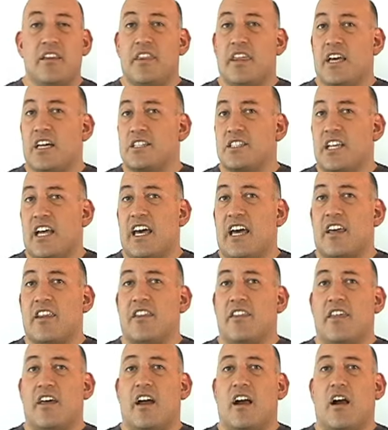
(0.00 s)
things
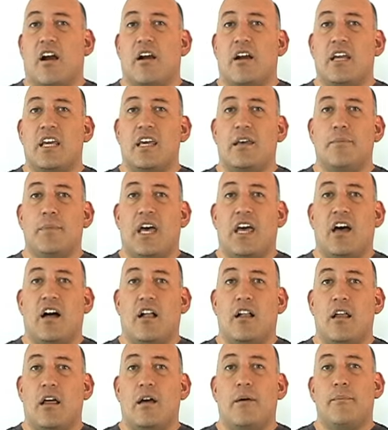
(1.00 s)
like their
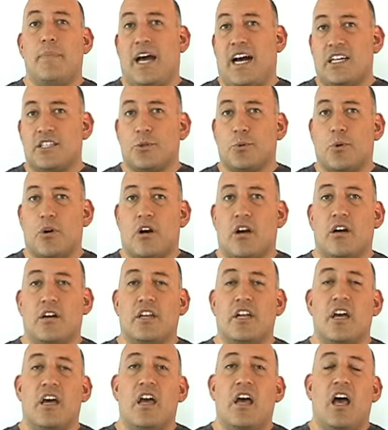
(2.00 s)
email
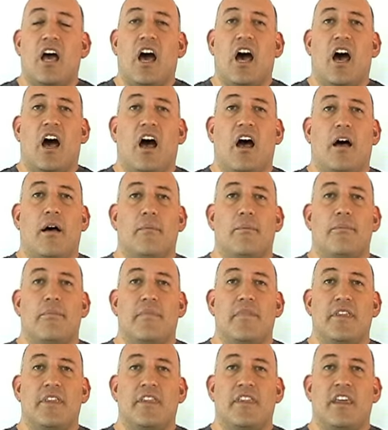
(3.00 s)
password,
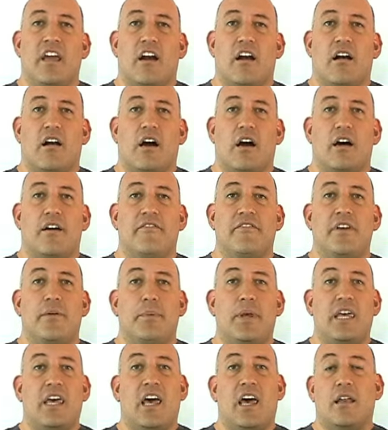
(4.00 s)
their
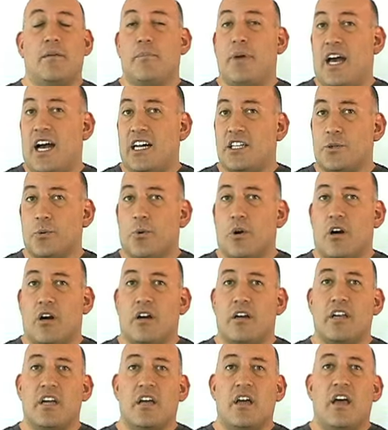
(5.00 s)
VPN
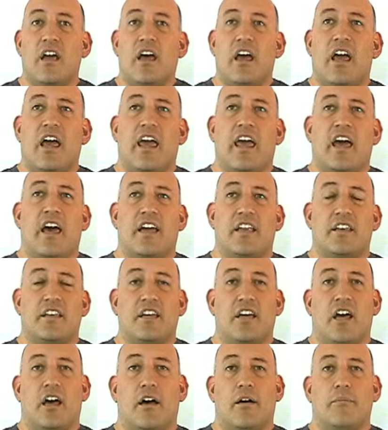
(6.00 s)
password, and
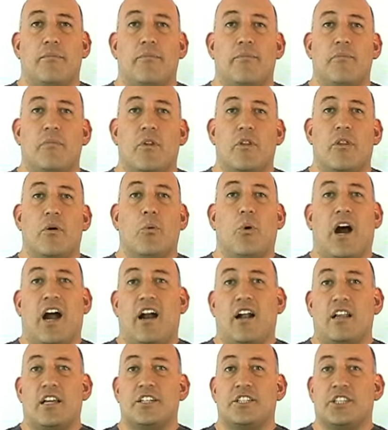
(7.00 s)
the
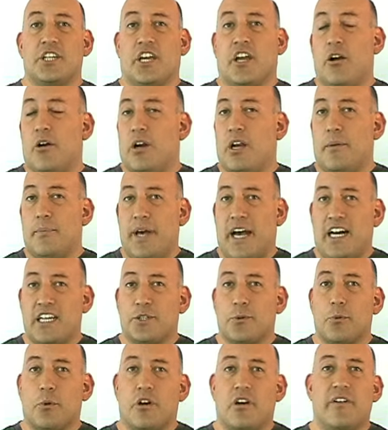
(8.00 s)
wireless security
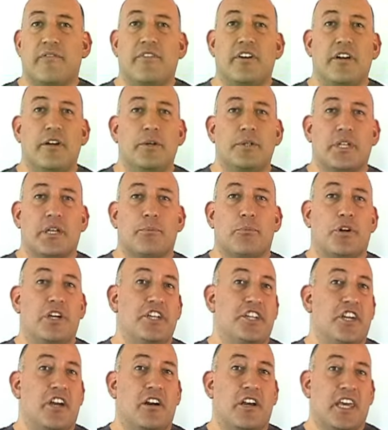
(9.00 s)
password if you're using
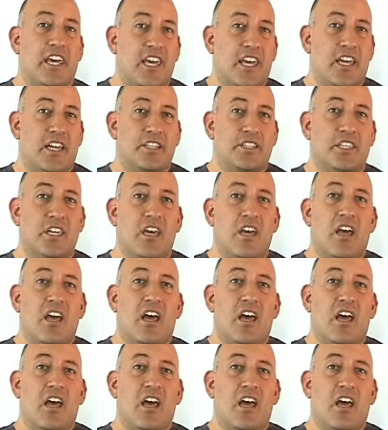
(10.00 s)
pre-shared keys.